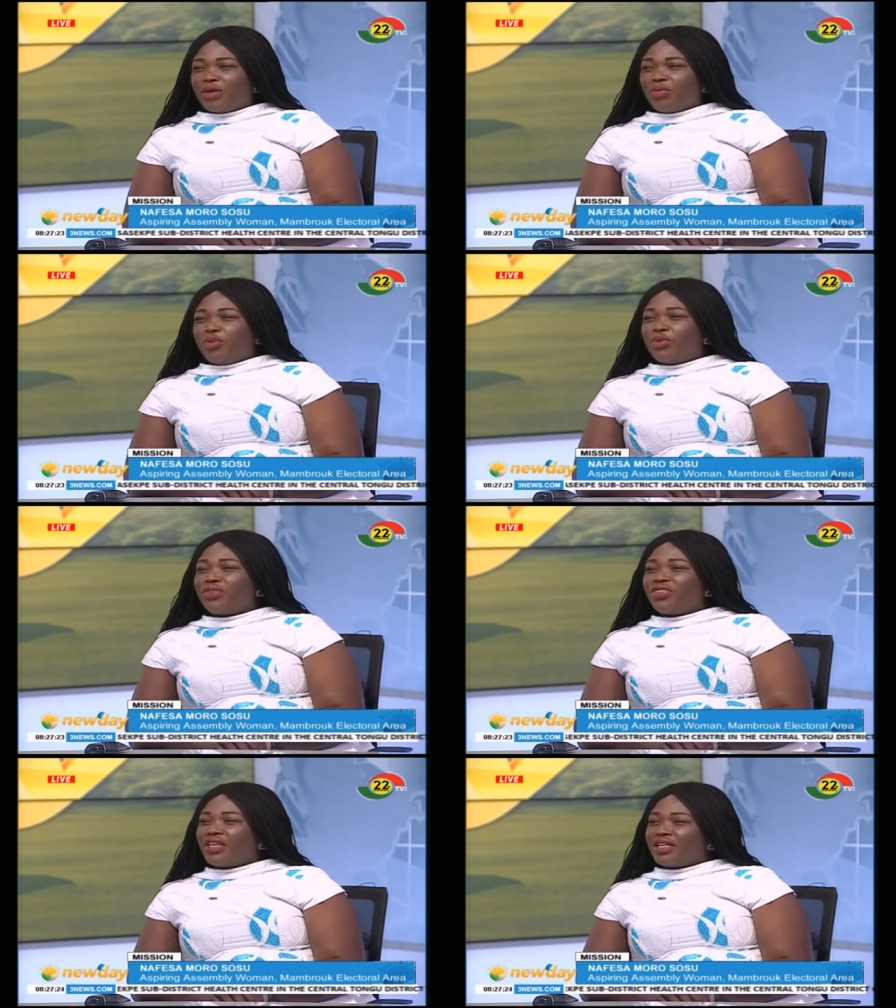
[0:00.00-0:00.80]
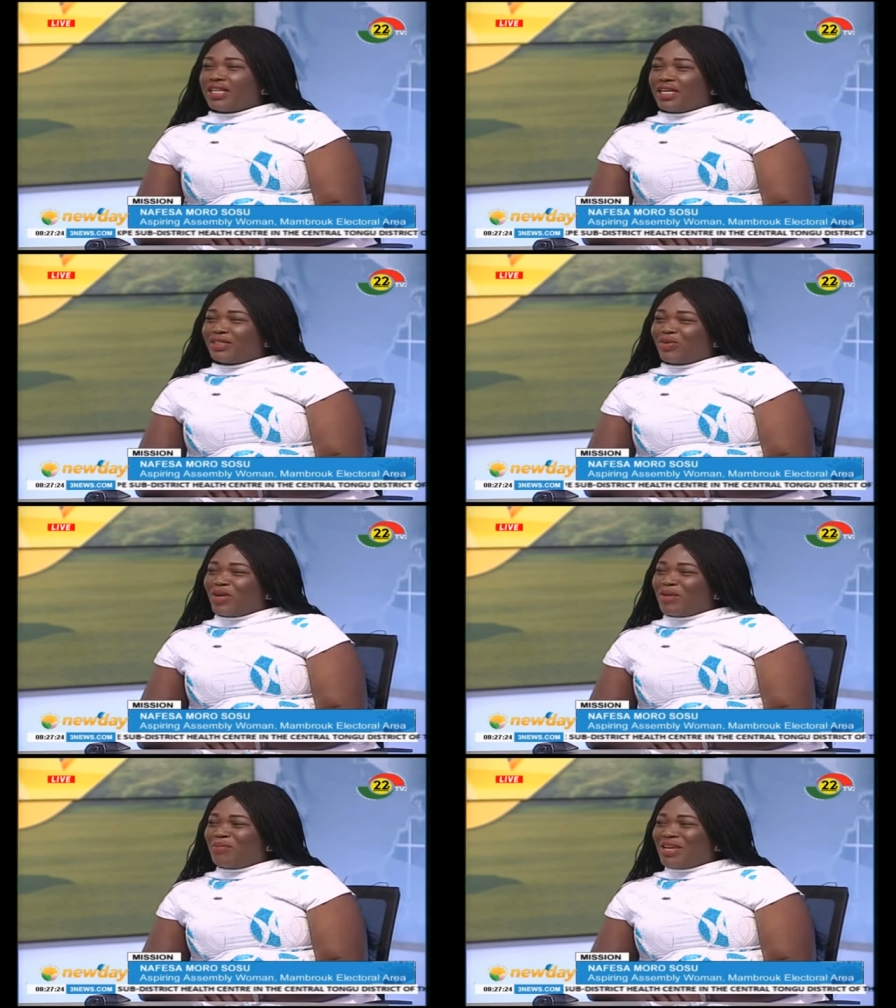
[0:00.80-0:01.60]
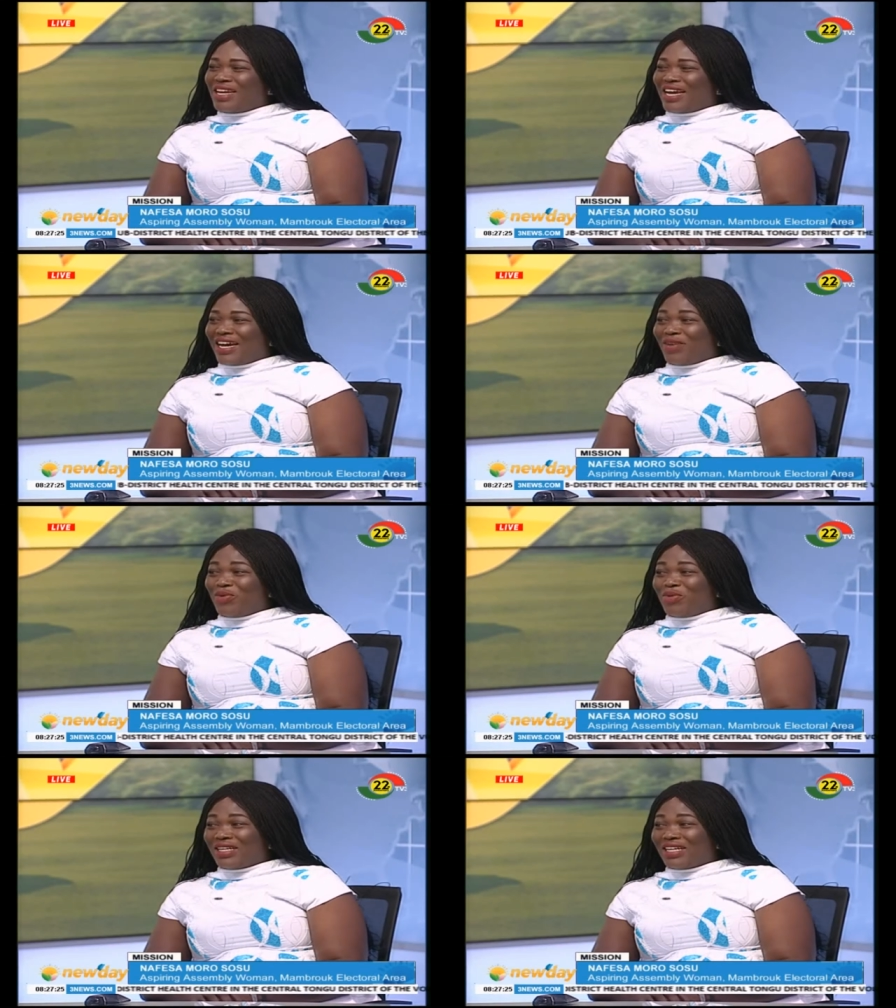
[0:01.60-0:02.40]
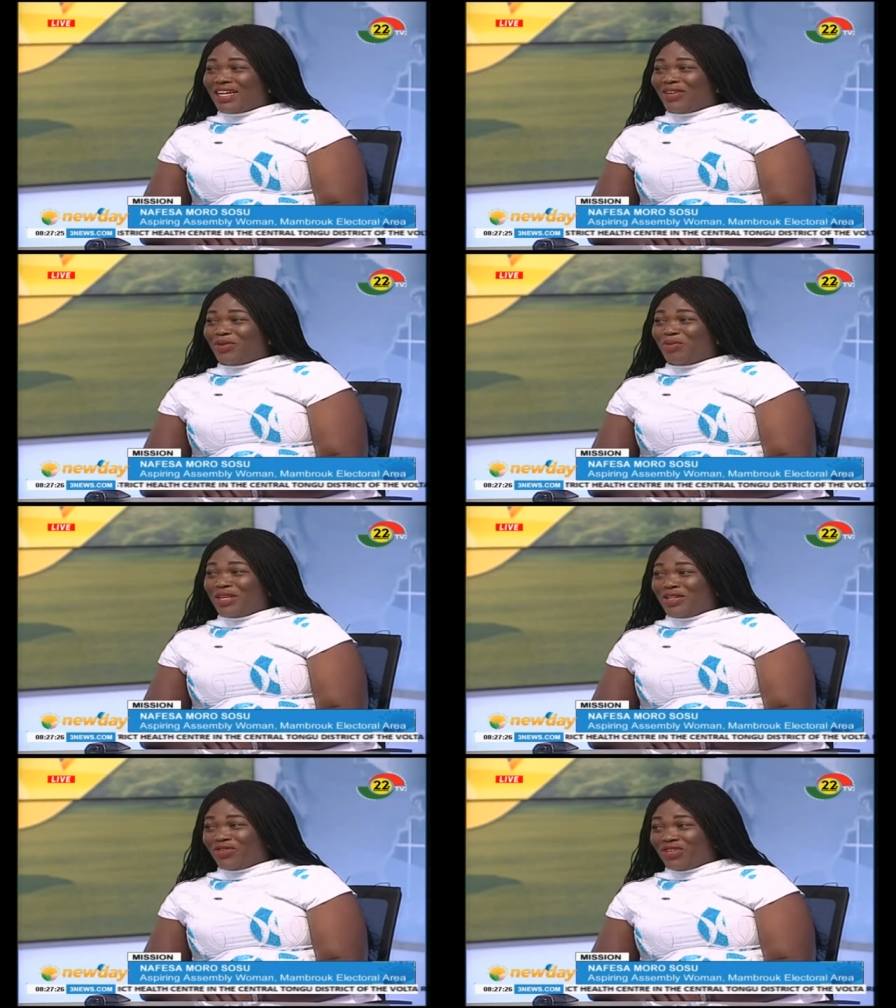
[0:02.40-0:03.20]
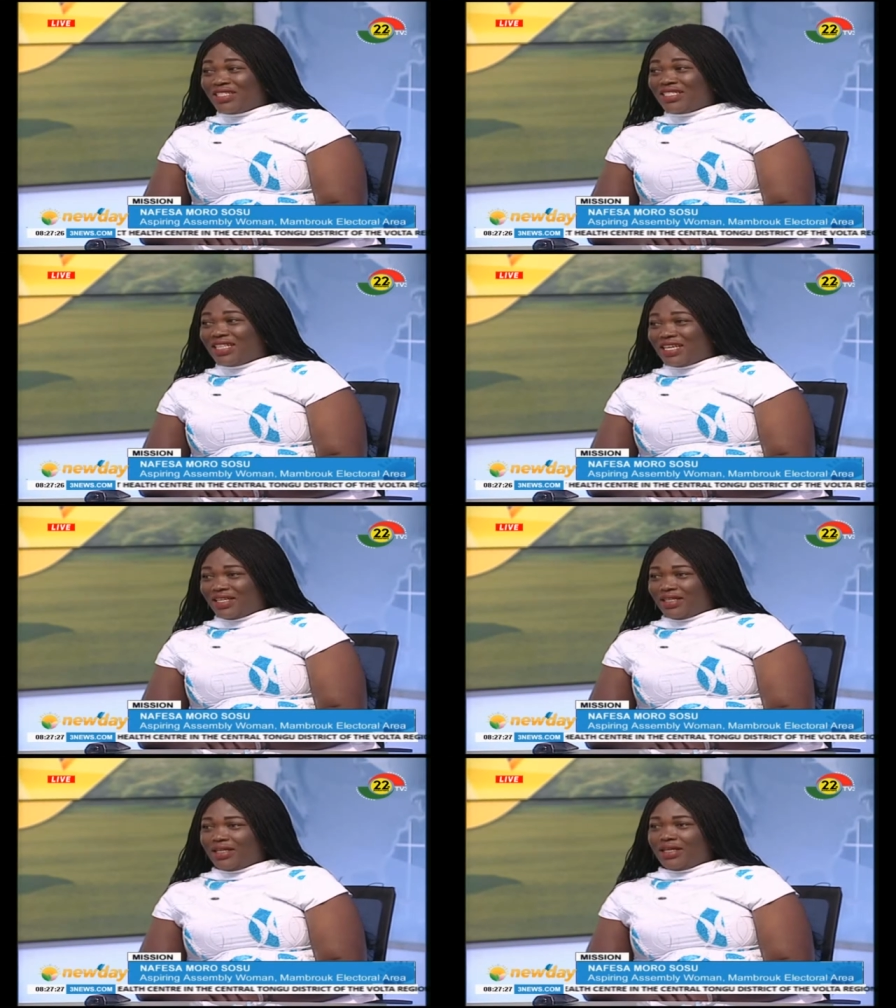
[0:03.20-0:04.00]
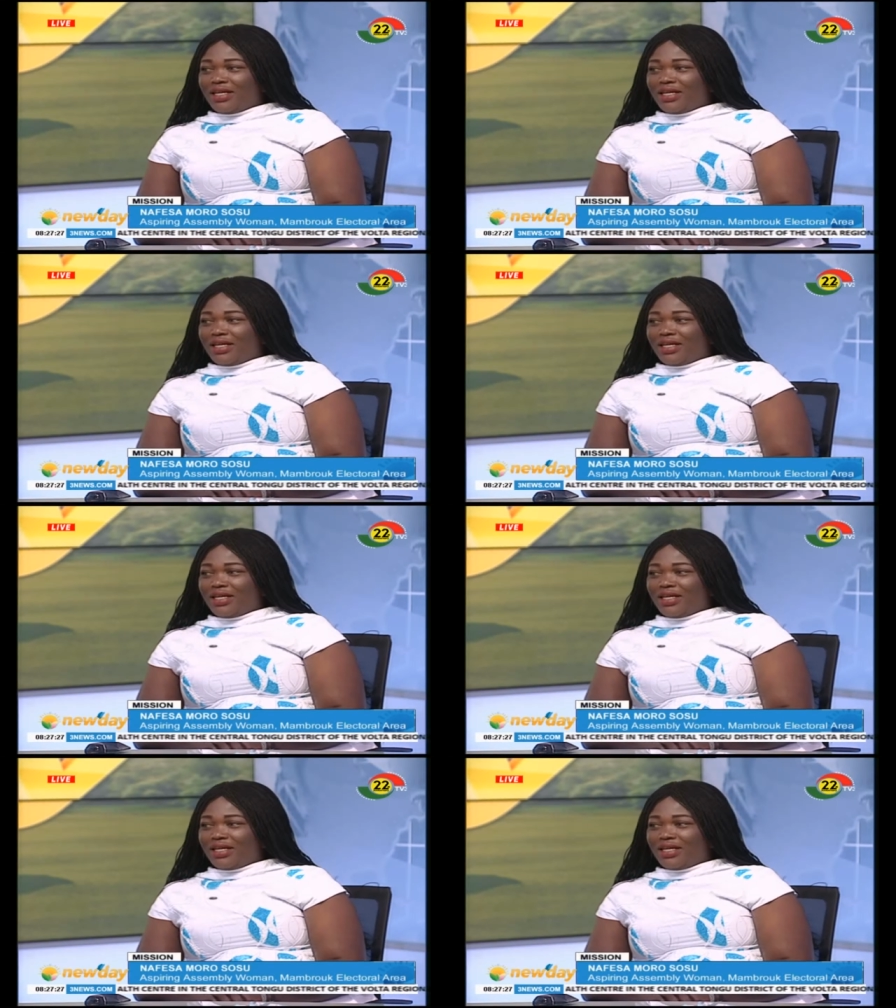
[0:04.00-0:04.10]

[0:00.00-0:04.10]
people think that where men are, women cannot penetrate That's there. True.